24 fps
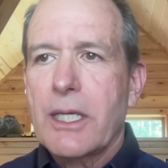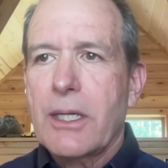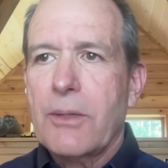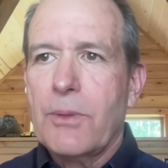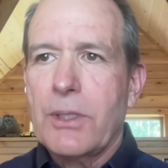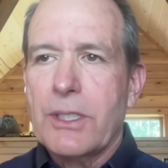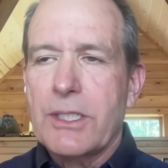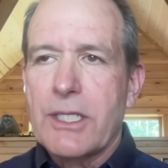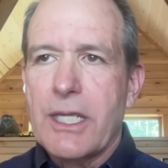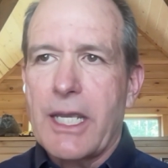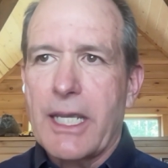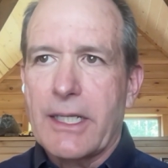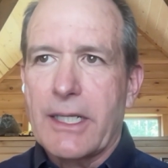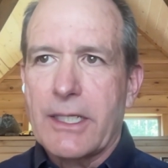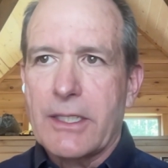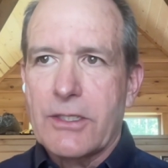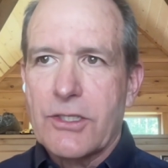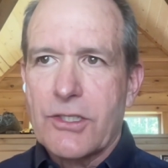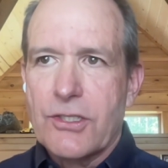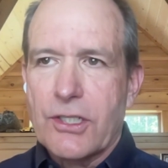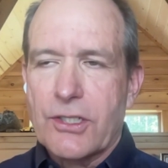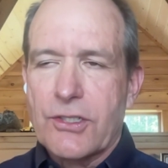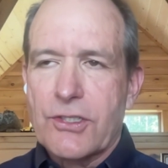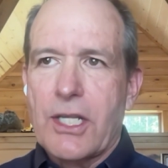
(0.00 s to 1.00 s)
It would take
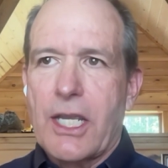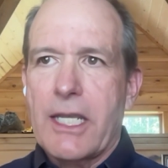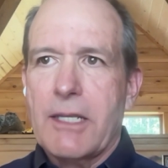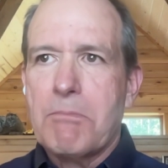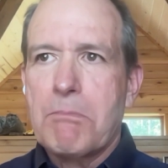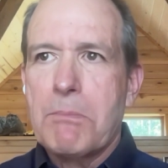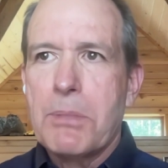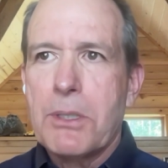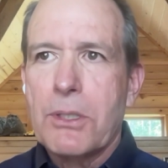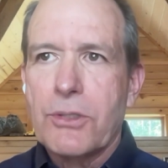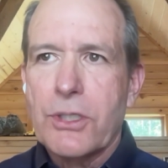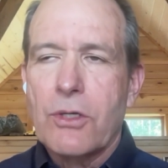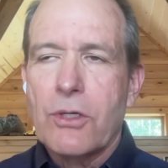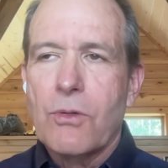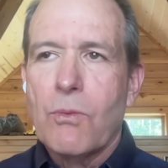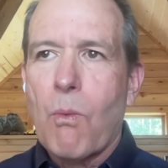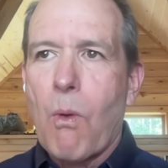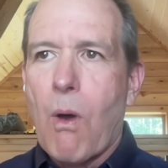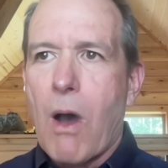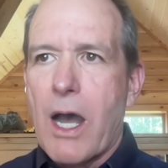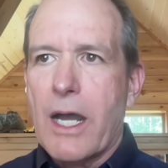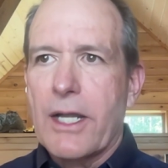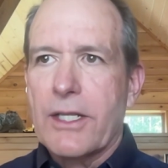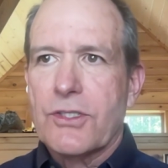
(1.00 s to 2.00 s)
six to eight billion
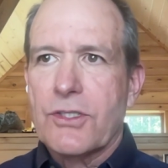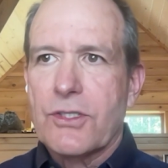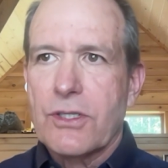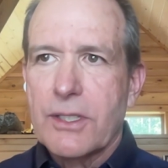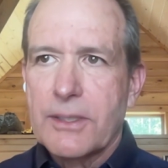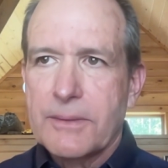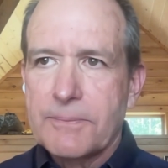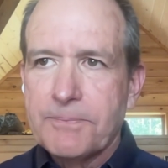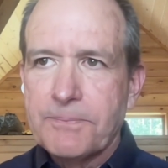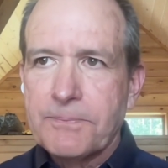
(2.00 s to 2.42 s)
watts